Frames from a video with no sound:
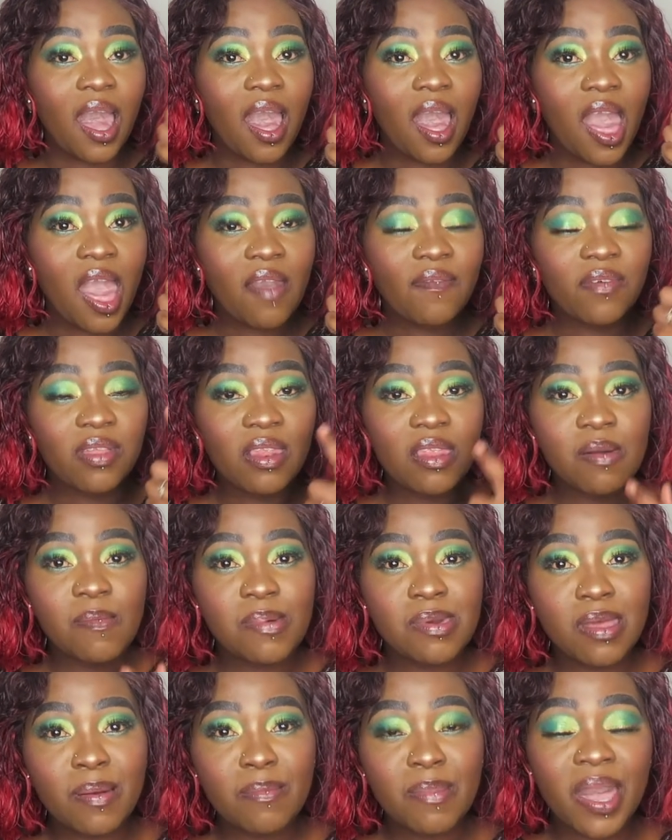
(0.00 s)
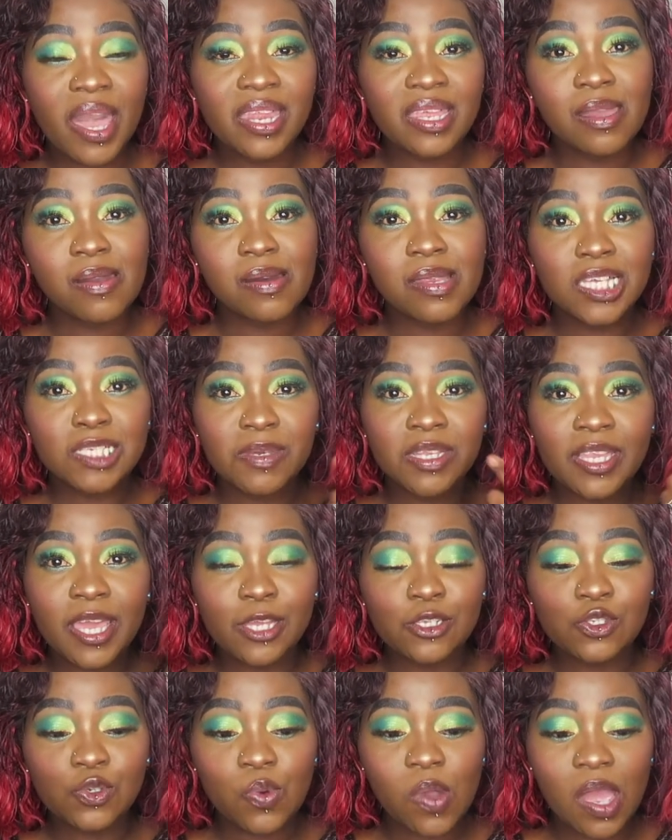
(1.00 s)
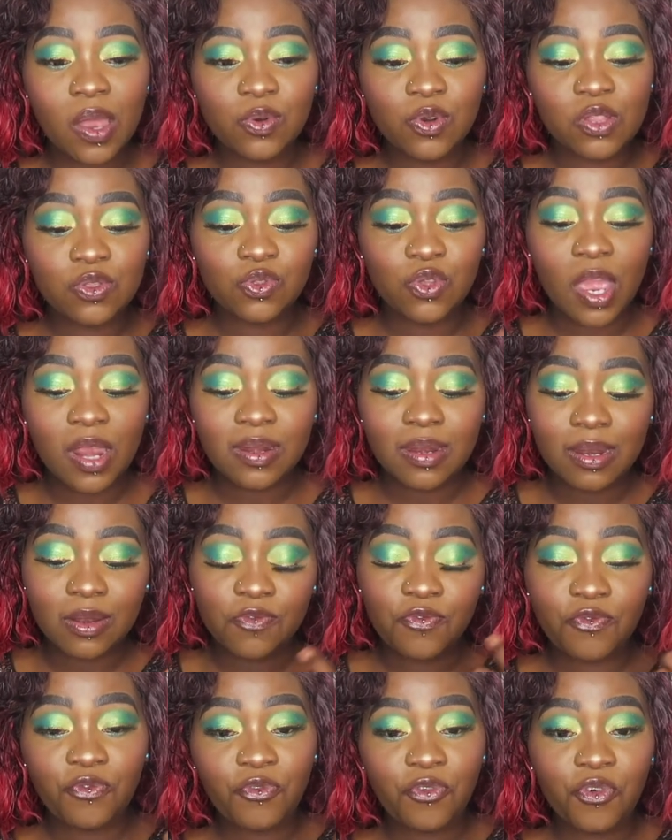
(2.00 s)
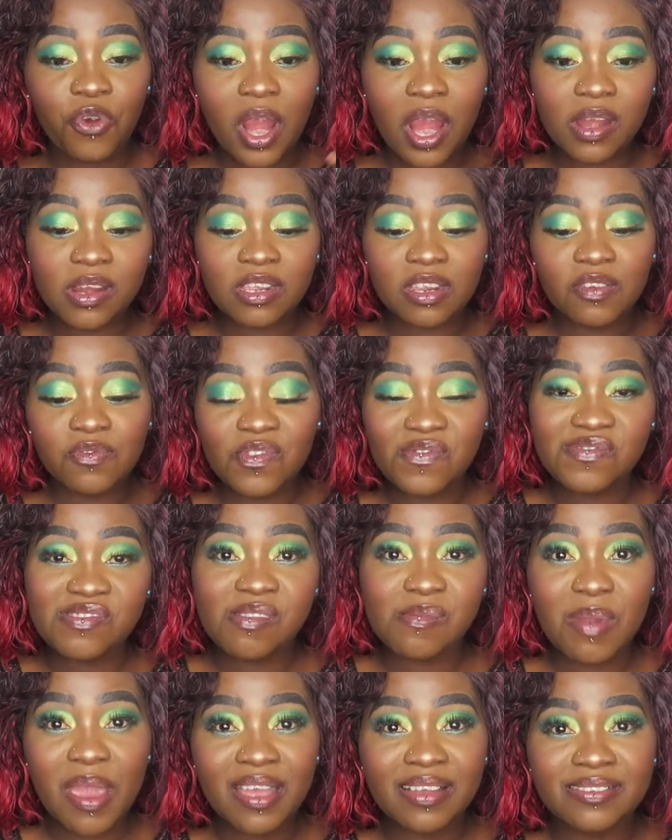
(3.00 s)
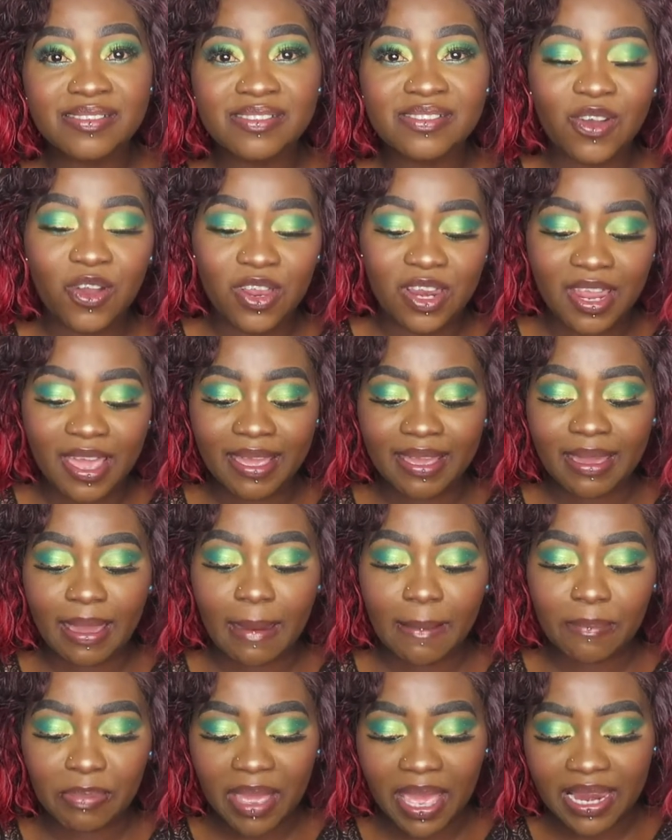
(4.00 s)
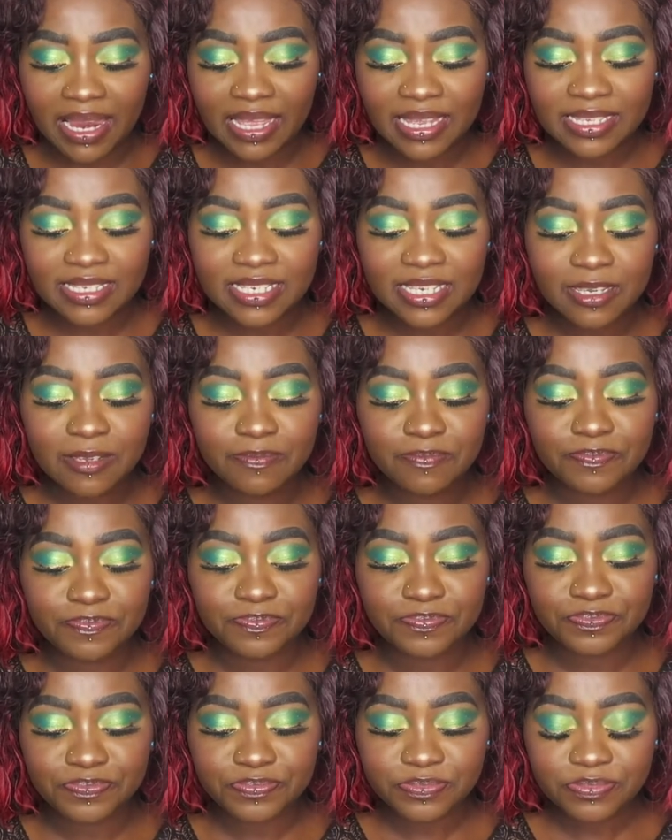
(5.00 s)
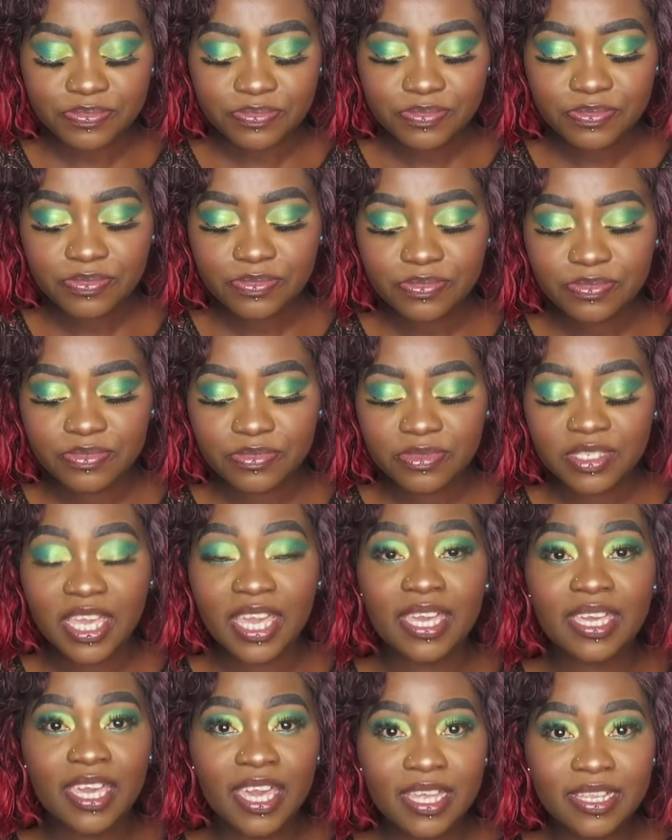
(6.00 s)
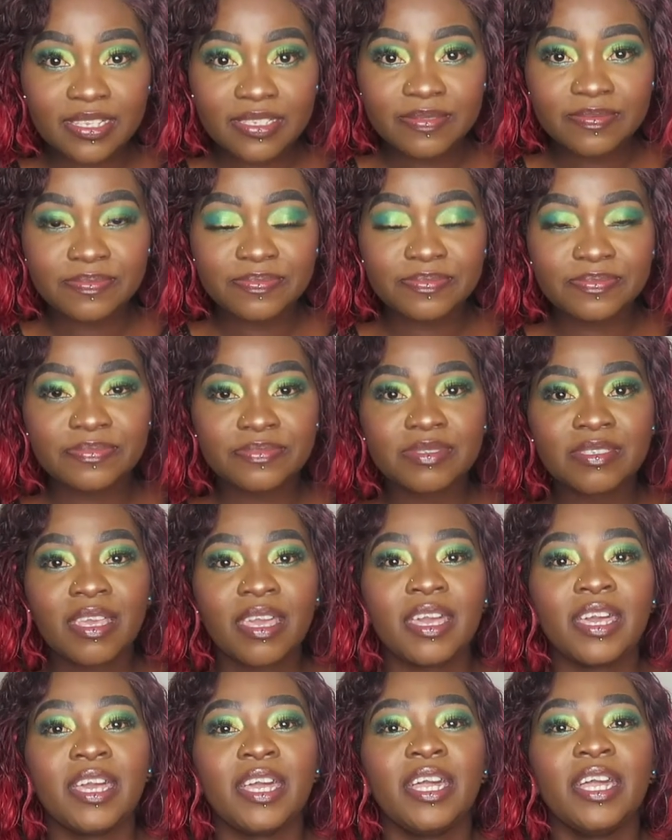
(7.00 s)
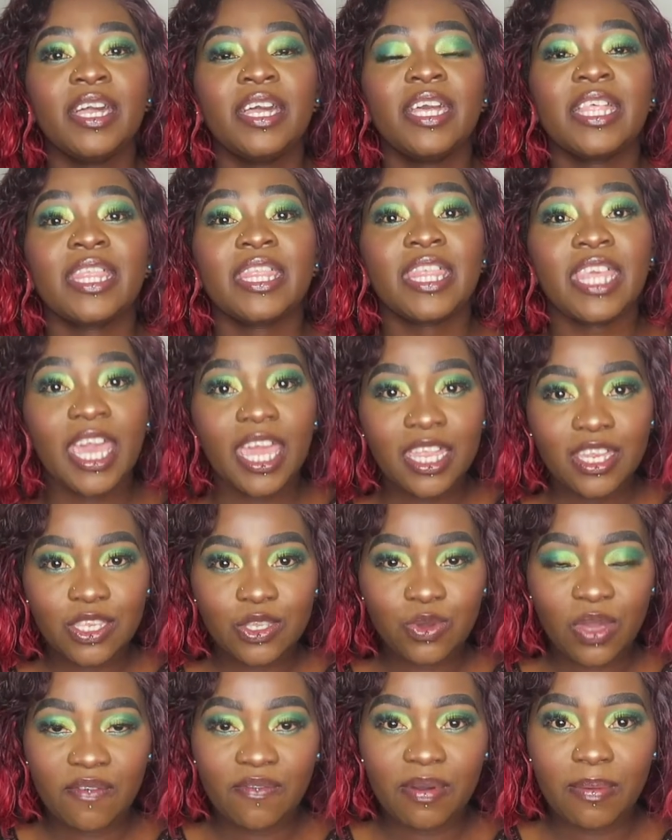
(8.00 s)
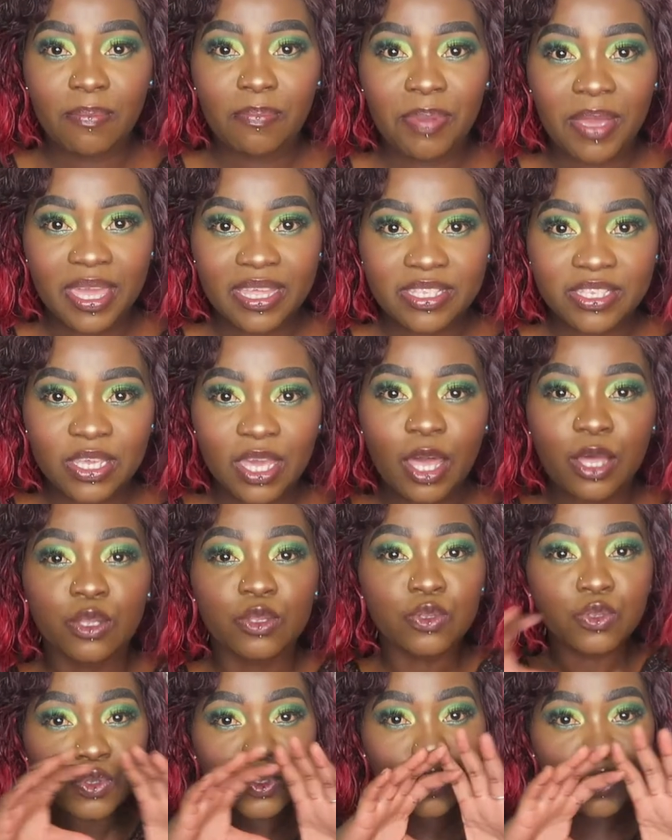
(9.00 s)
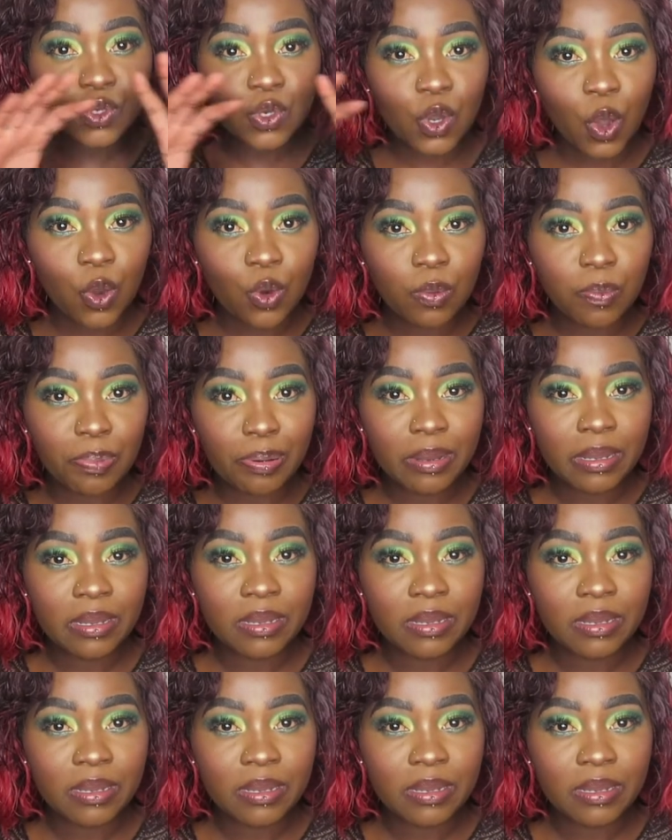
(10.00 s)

I have a little bit of money, I want to spend like $200, $300, $450 on like a palette, again, then you have a better scope